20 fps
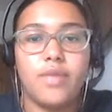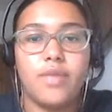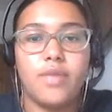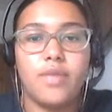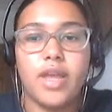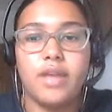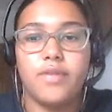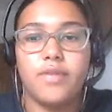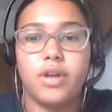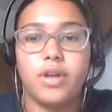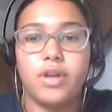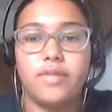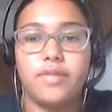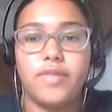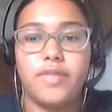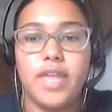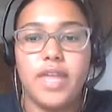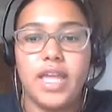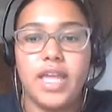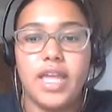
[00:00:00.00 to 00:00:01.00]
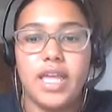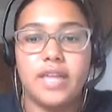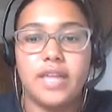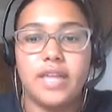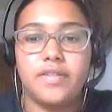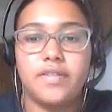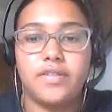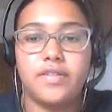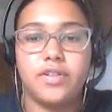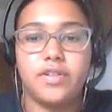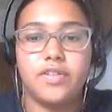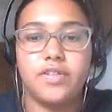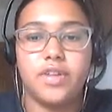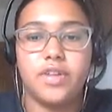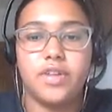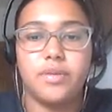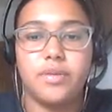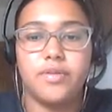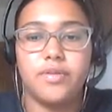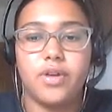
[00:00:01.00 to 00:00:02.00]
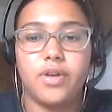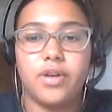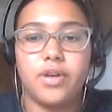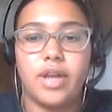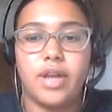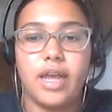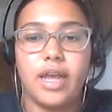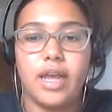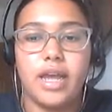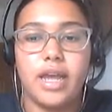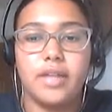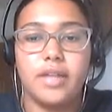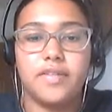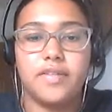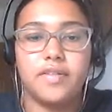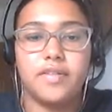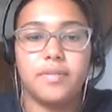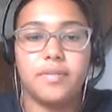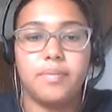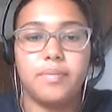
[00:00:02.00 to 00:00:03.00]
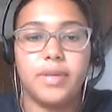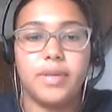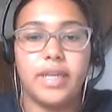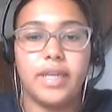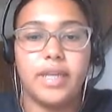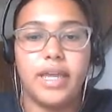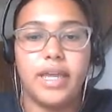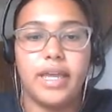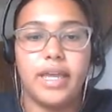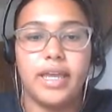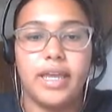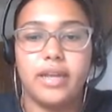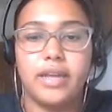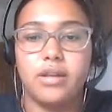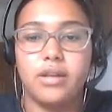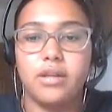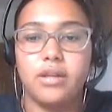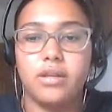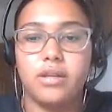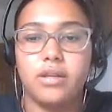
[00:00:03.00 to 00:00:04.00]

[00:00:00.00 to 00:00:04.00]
rid of all of this just so we've got a nice plain.